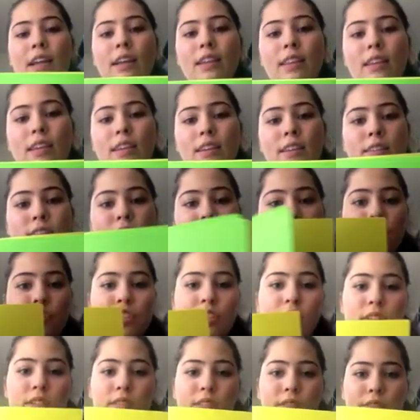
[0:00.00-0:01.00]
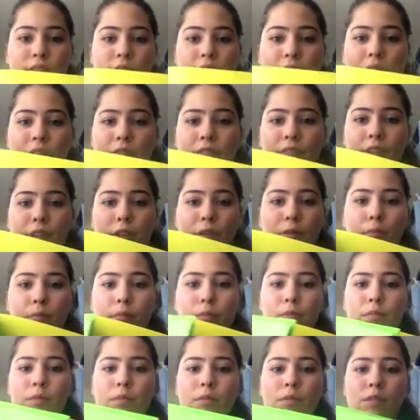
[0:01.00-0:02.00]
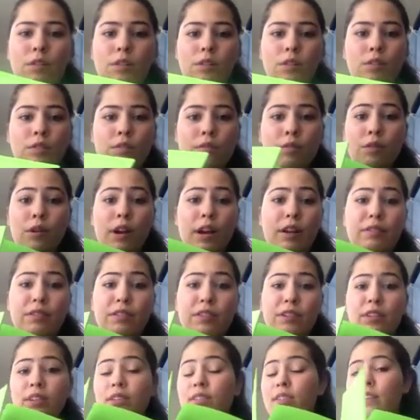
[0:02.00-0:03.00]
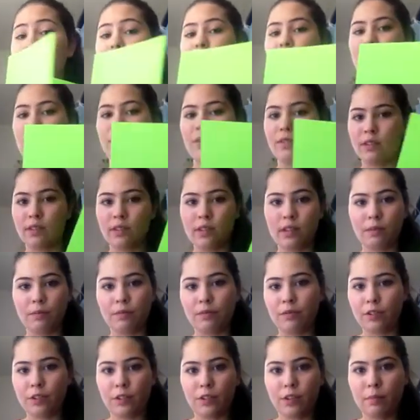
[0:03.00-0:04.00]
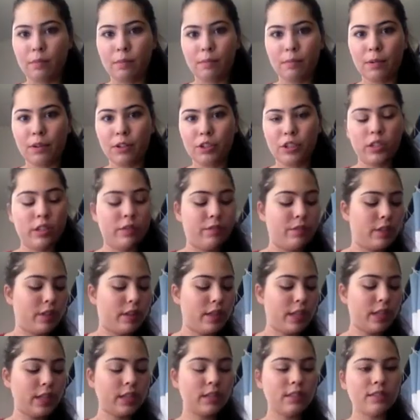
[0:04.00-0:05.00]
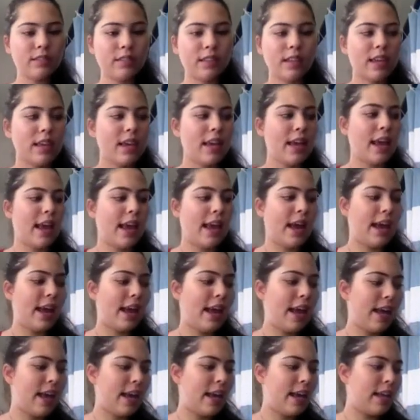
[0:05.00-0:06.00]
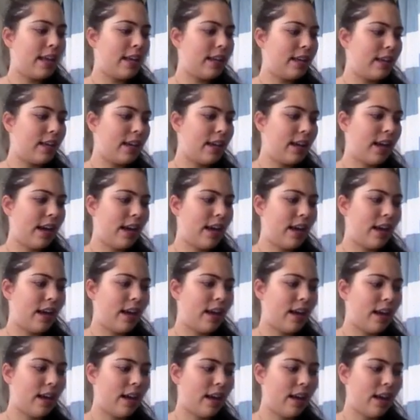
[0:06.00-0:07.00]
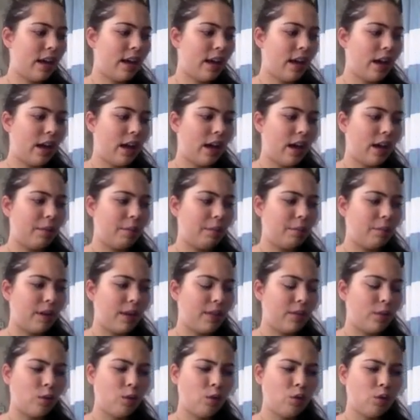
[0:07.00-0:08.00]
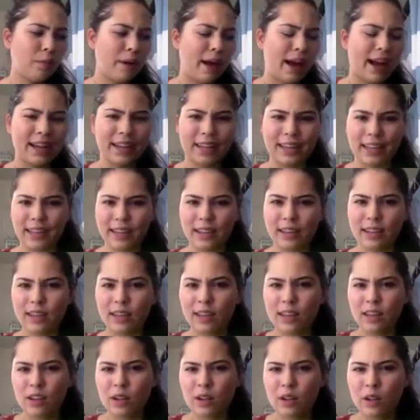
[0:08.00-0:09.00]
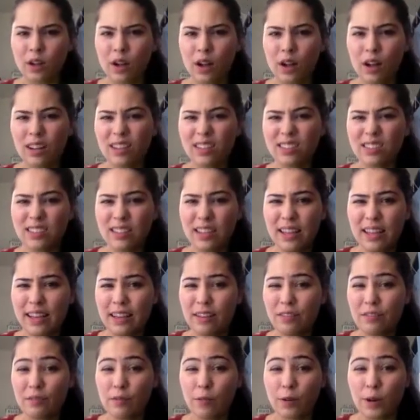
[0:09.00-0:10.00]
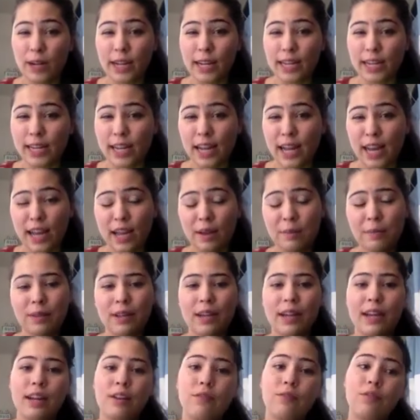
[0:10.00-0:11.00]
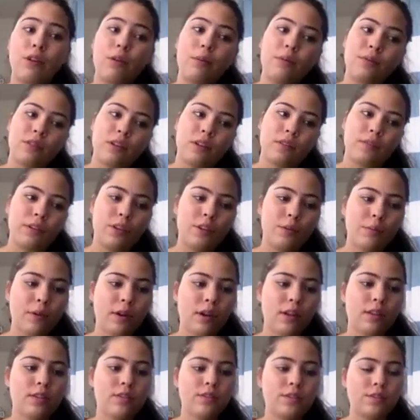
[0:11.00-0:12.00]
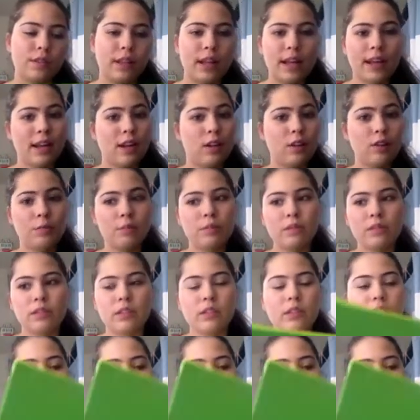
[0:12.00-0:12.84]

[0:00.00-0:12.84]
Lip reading: these sheets of craft foam forever because I've been using them for a bunch of different things, and the whole packet cost like $4.99, but then I had a 40% off coupon, so that helped.